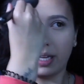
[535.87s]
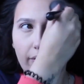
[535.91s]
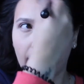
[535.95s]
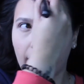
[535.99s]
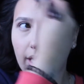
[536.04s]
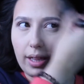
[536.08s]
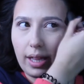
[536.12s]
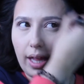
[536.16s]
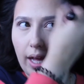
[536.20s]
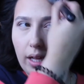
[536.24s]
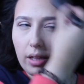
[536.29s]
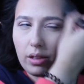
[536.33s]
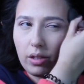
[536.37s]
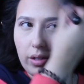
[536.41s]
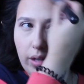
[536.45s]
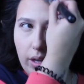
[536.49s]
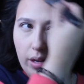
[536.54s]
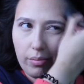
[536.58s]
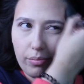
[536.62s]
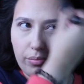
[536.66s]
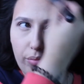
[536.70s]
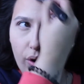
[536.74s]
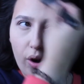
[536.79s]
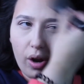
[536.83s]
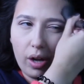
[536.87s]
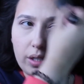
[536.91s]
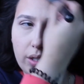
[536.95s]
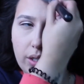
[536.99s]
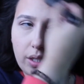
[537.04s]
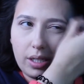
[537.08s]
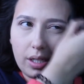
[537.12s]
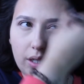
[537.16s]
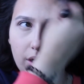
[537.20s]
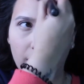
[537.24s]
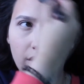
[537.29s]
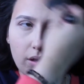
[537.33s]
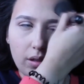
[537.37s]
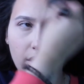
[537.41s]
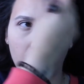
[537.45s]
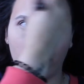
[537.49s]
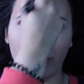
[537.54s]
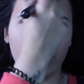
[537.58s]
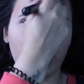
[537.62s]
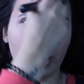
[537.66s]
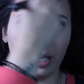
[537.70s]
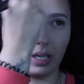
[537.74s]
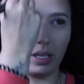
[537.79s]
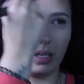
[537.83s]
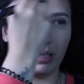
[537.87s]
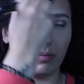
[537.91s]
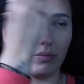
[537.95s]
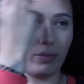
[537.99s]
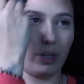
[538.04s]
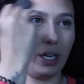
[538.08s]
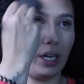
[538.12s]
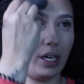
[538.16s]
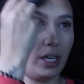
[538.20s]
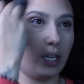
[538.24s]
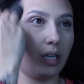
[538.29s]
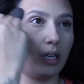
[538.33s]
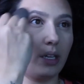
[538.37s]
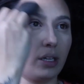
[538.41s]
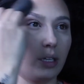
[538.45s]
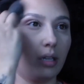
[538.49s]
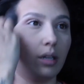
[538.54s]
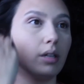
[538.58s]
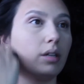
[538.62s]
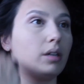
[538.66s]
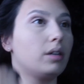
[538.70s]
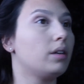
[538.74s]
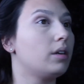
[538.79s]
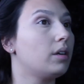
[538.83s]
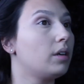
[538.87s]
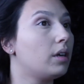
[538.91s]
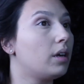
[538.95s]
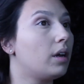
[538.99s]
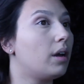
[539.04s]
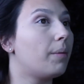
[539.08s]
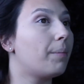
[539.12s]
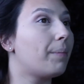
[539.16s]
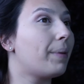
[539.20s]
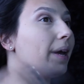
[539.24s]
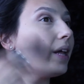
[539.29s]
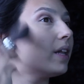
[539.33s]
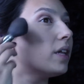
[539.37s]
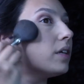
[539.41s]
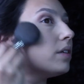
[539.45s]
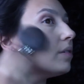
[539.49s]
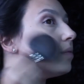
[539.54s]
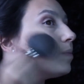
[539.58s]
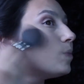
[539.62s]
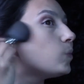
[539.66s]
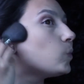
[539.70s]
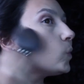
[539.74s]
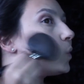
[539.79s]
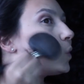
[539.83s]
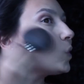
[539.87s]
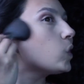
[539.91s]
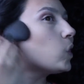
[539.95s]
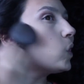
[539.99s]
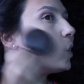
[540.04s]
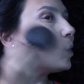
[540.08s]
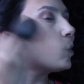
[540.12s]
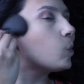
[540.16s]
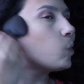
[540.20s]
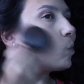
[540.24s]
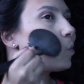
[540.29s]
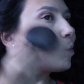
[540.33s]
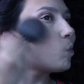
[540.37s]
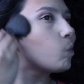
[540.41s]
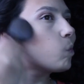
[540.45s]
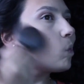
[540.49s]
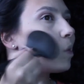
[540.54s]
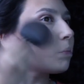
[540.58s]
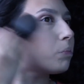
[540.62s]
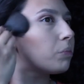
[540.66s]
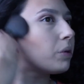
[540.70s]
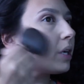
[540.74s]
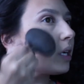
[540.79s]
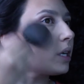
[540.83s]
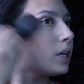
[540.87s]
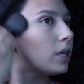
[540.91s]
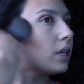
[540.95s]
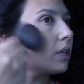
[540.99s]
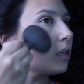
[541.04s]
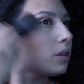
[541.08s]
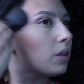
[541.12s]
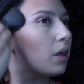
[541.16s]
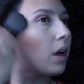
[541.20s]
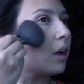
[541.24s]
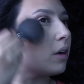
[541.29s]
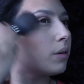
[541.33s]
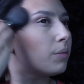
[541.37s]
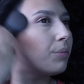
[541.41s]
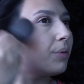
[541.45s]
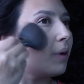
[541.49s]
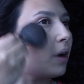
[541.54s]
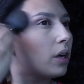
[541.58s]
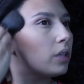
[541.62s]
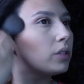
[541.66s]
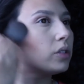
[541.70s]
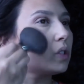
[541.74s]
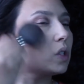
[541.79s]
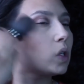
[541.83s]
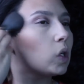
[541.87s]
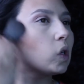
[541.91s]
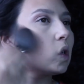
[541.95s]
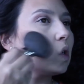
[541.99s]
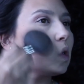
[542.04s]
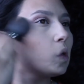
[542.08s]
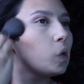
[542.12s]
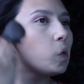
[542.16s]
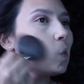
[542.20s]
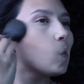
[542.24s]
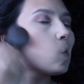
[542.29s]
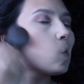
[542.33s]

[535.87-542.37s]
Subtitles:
I like looking bronzed and glowy and radiant and pale, so I'm bringing in a lot of bronzer.